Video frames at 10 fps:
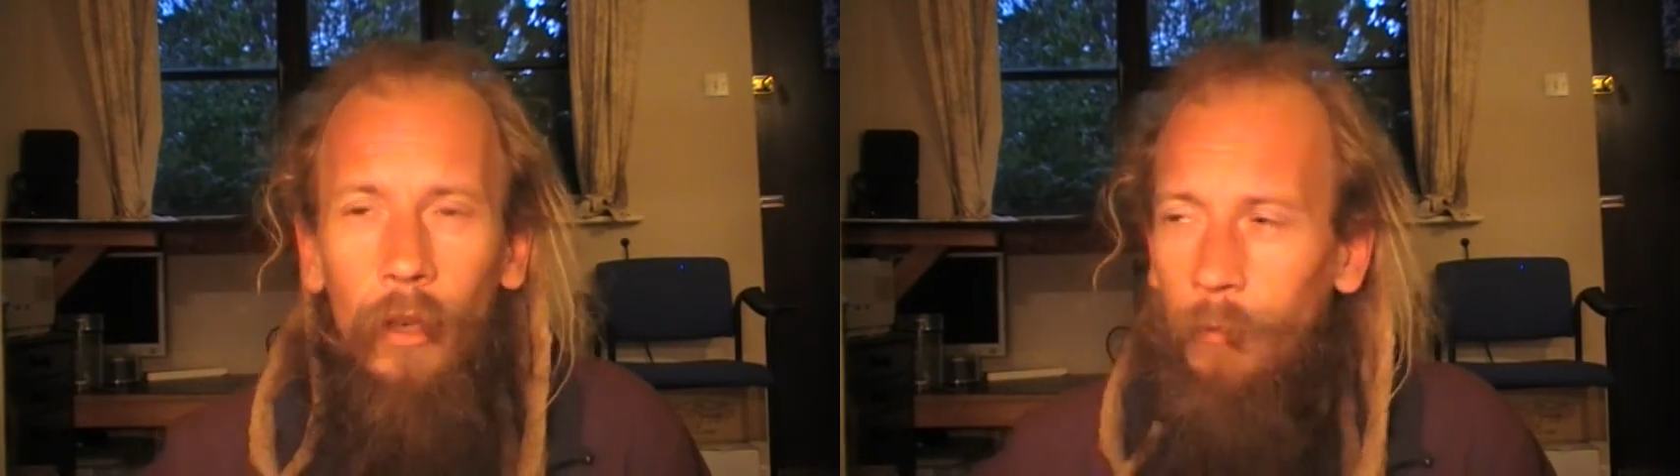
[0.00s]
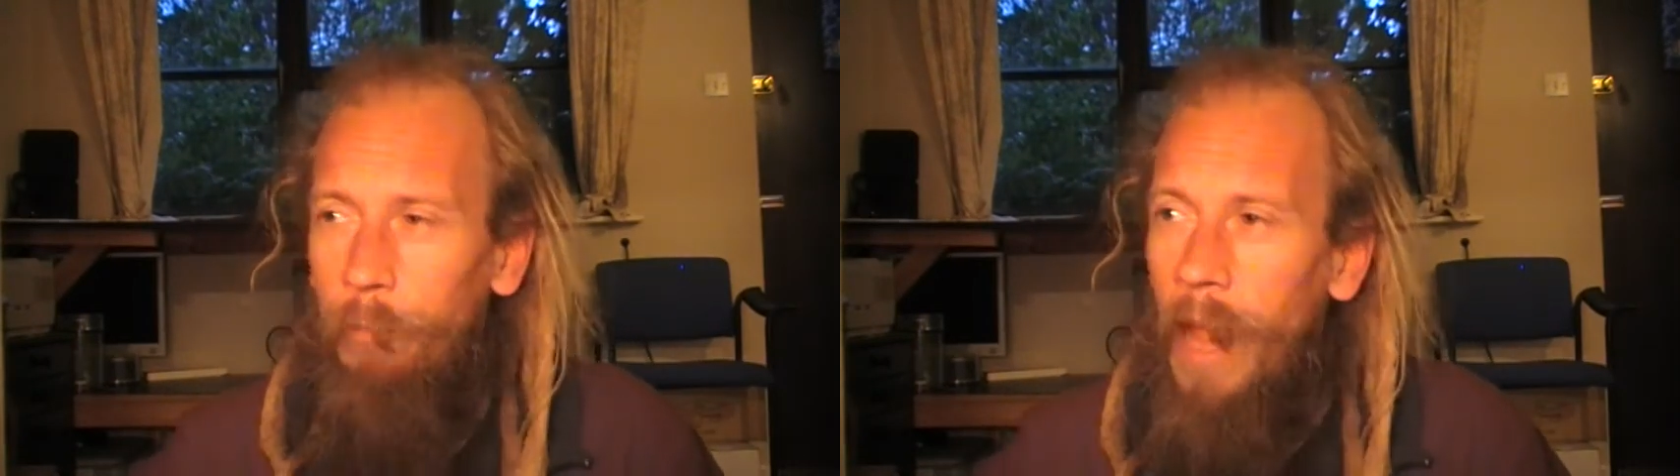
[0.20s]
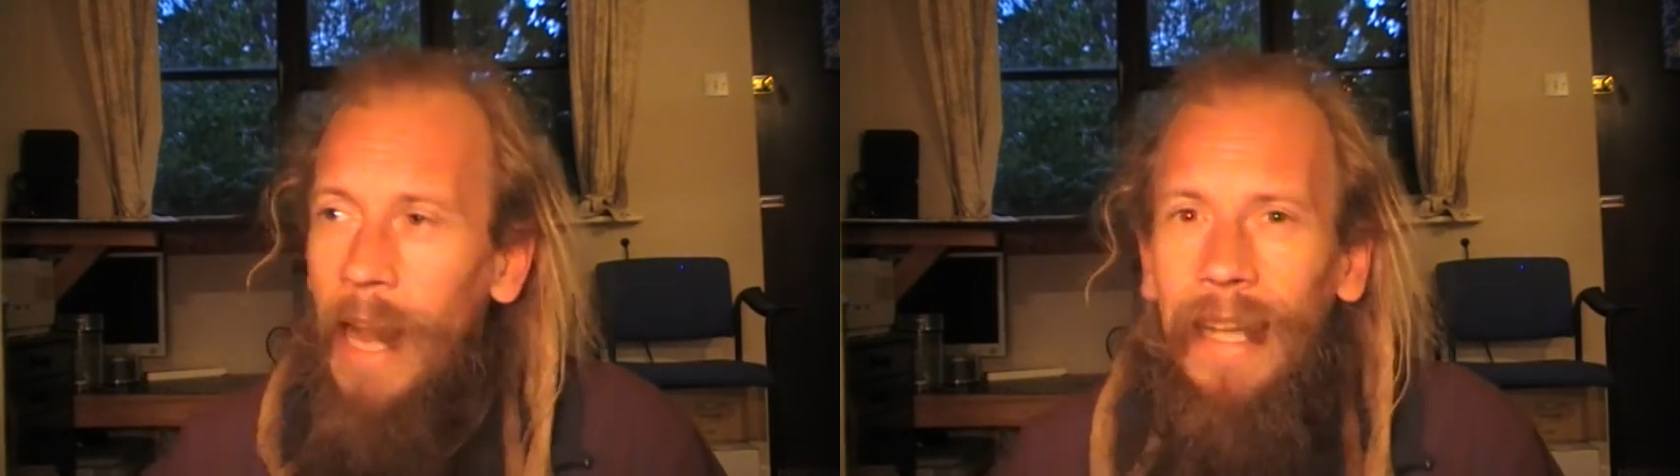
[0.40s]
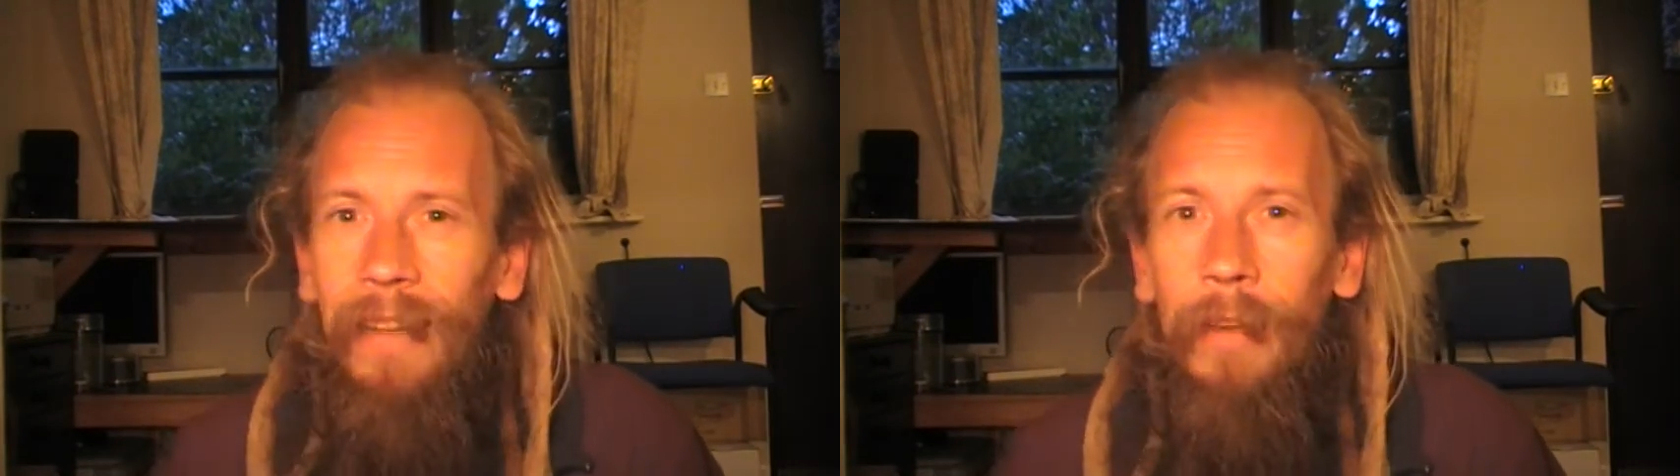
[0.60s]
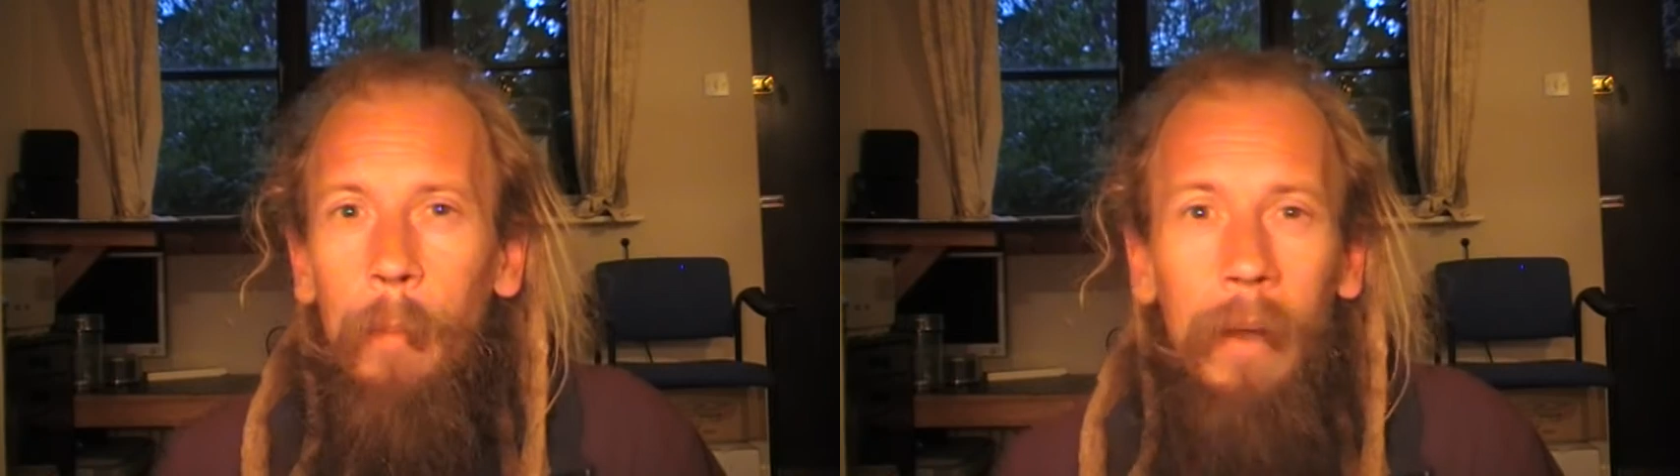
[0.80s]
barely
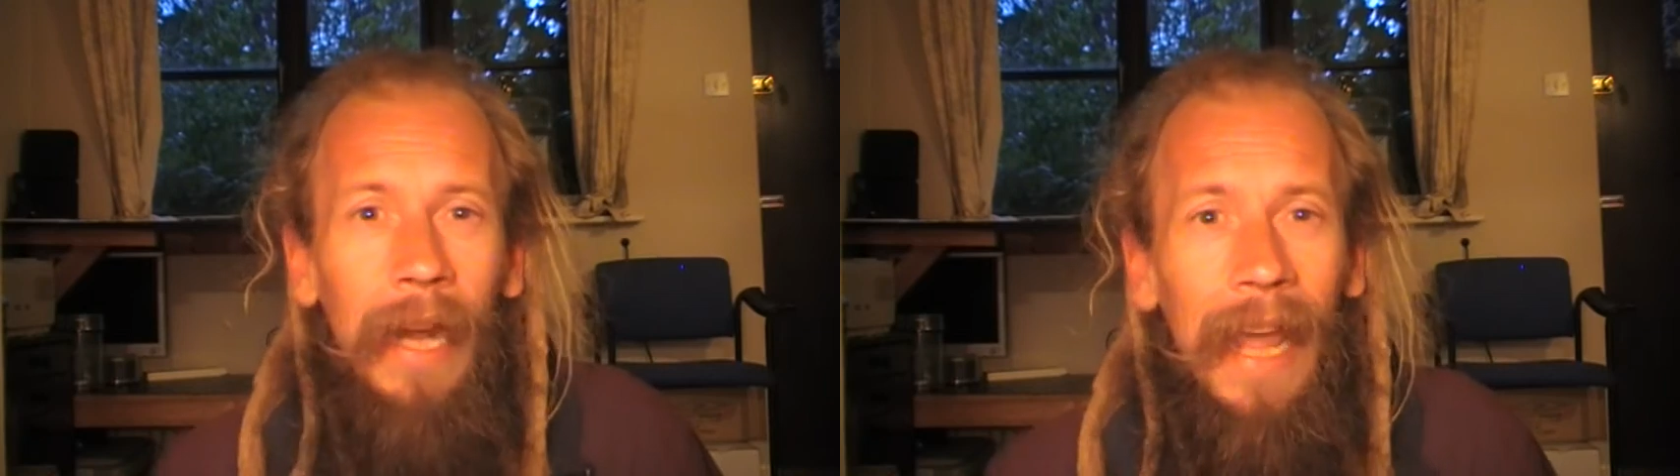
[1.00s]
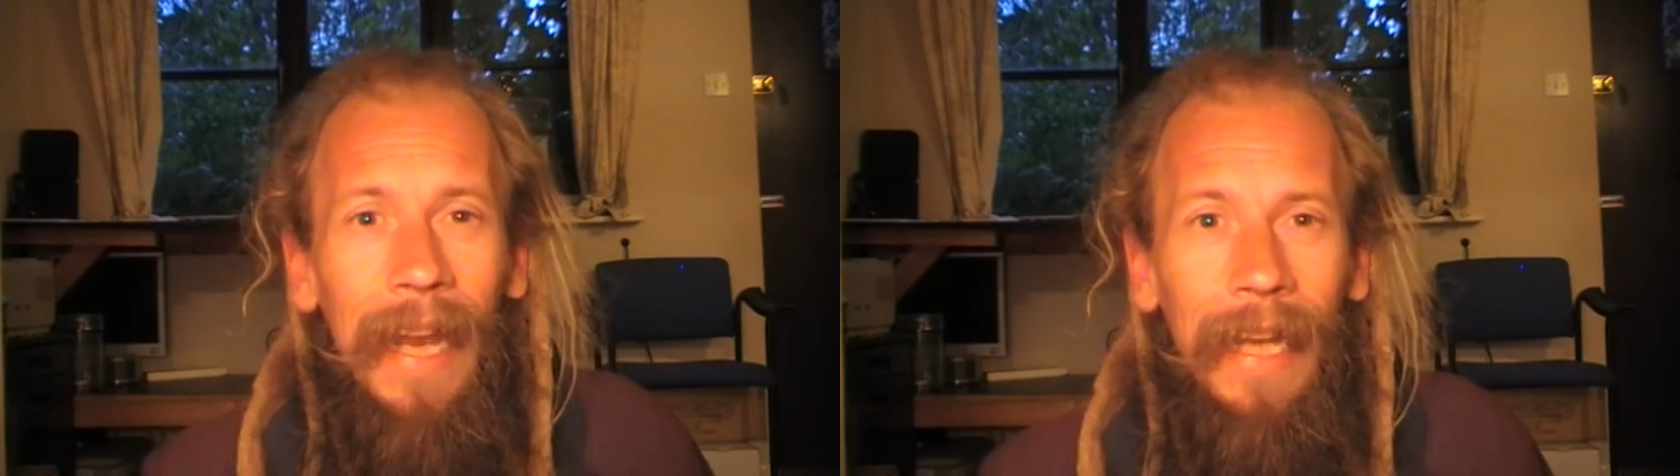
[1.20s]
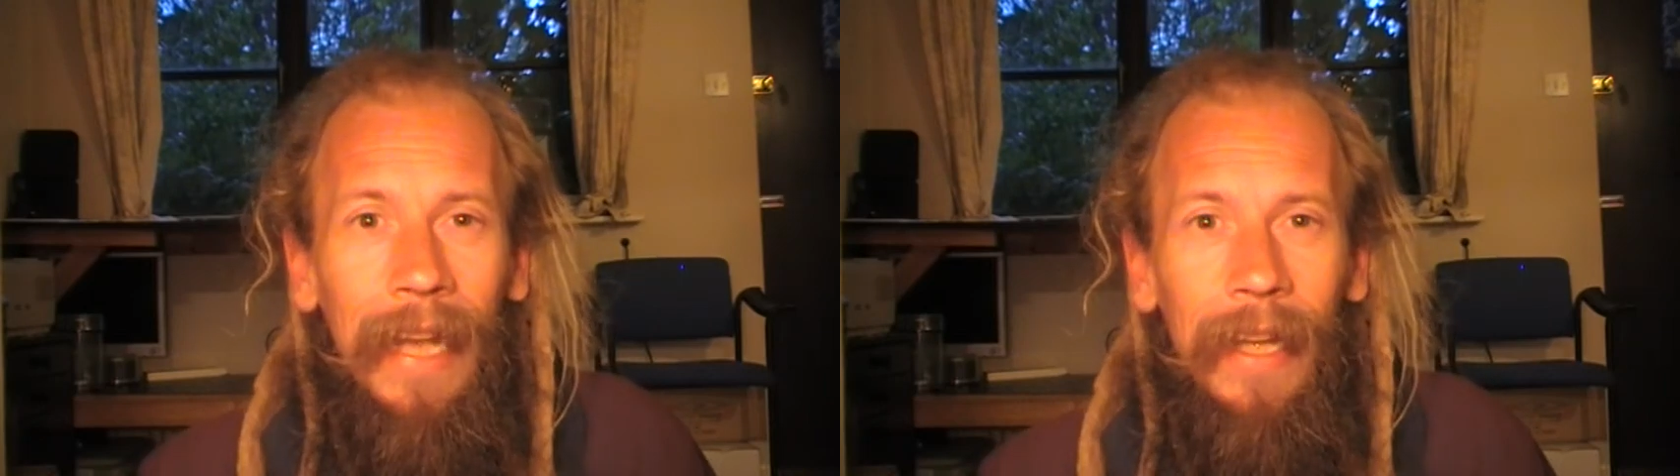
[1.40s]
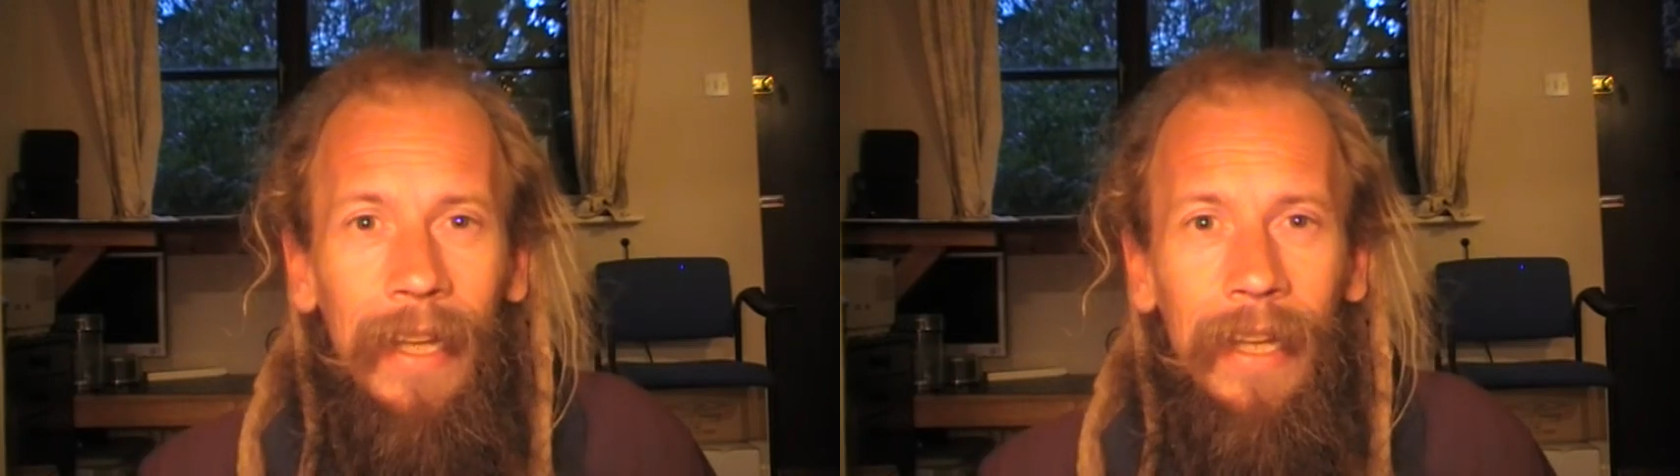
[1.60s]
even a planet.